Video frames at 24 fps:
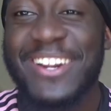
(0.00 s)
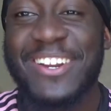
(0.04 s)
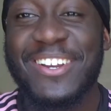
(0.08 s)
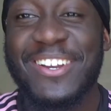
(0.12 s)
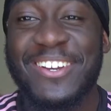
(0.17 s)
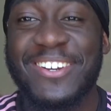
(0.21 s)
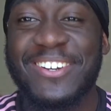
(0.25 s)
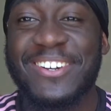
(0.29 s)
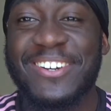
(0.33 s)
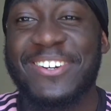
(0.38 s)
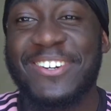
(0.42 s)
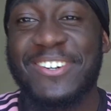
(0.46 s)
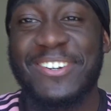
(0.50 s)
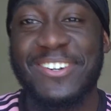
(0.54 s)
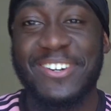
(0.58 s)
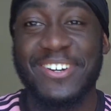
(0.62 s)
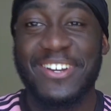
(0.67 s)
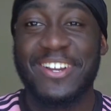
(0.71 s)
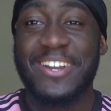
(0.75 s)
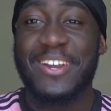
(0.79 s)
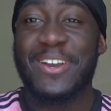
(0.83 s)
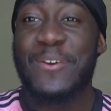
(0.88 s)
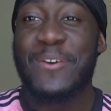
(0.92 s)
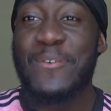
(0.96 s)
Cool.
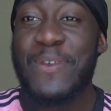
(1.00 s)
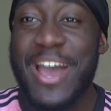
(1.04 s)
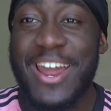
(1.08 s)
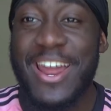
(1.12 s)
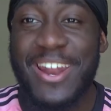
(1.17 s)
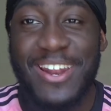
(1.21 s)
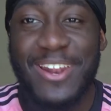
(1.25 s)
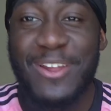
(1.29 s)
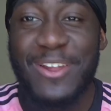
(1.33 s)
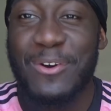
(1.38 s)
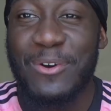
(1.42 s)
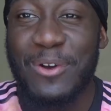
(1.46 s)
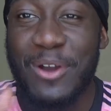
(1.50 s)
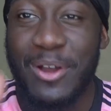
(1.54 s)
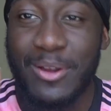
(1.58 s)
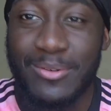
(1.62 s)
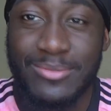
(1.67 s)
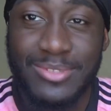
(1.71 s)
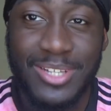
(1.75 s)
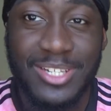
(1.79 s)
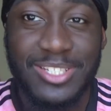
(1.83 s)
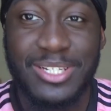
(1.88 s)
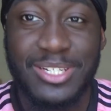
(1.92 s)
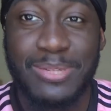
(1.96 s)
We had a little
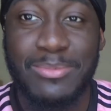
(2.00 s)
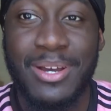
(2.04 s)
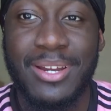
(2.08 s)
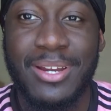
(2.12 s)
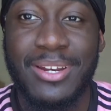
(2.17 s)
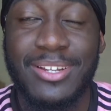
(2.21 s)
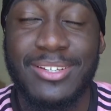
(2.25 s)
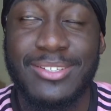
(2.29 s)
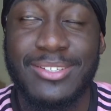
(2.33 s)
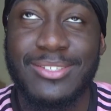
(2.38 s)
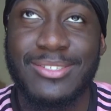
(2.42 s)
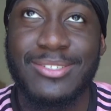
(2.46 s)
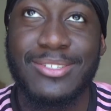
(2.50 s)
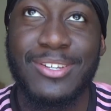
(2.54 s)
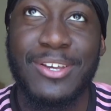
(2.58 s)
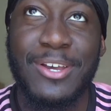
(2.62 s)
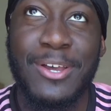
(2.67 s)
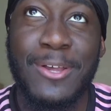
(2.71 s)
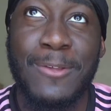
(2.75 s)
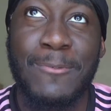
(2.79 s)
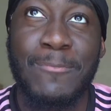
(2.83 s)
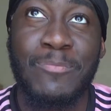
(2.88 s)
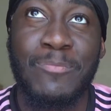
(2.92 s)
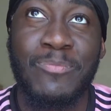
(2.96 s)
conversation about this
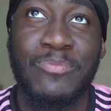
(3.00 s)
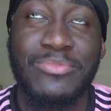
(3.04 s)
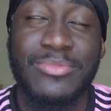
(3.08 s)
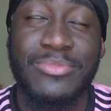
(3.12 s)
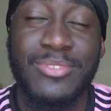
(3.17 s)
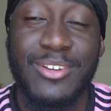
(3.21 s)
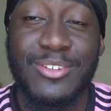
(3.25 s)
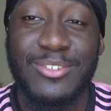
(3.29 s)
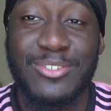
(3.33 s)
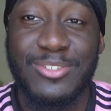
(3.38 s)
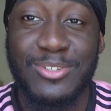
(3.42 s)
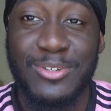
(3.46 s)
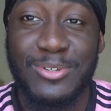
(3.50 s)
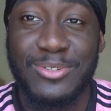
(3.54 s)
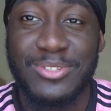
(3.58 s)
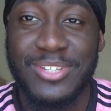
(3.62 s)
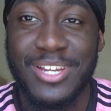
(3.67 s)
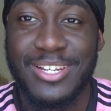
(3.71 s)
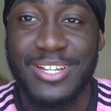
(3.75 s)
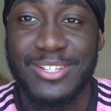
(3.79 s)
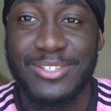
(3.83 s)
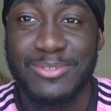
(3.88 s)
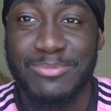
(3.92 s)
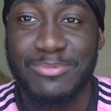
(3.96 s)
on
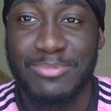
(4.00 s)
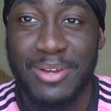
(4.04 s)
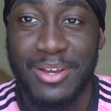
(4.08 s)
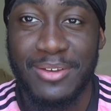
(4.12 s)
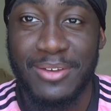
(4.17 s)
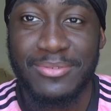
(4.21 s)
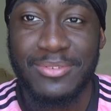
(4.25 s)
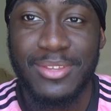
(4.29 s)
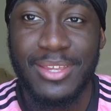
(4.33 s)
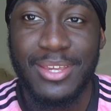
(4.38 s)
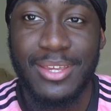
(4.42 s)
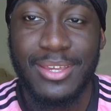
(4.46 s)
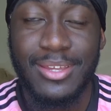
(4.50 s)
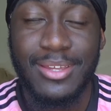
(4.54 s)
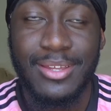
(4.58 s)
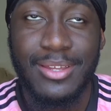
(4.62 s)
Sultan's birthday.